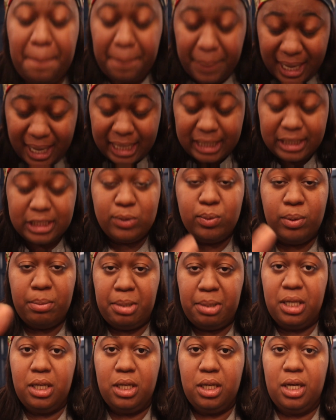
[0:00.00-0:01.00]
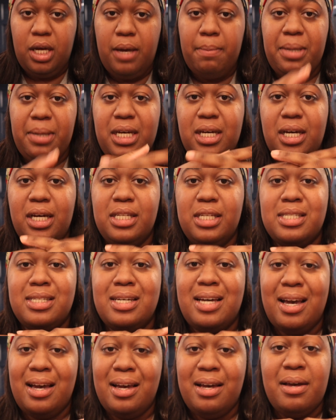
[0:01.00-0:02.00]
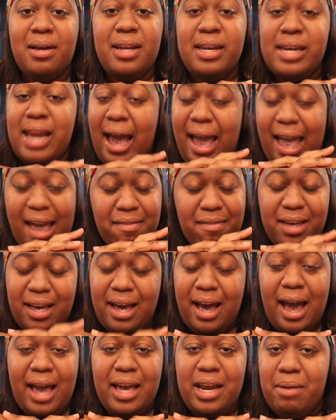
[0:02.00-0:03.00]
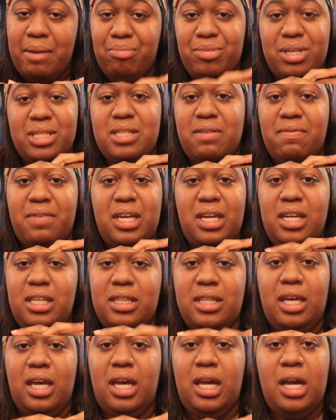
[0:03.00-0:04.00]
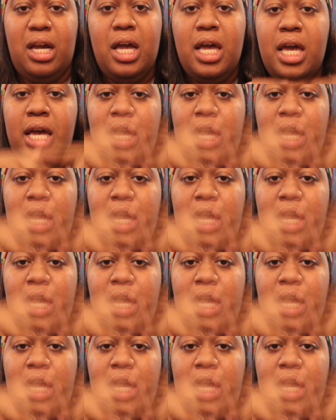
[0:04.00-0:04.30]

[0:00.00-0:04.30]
base would be good, because not having God in the midst of anything,